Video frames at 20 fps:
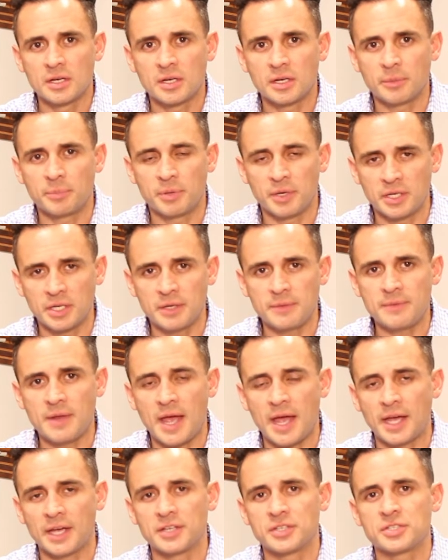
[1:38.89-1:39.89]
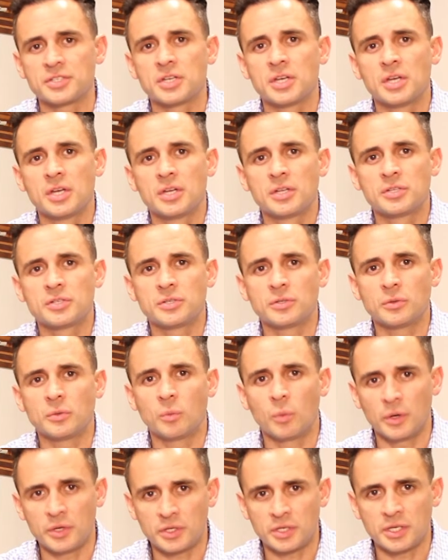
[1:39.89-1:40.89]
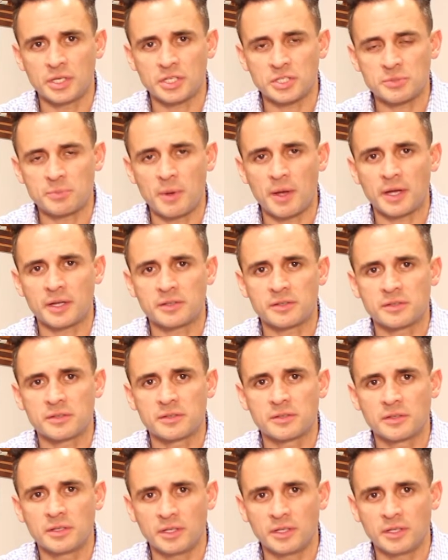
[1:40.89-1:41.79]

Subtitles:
opinion as to what you can expect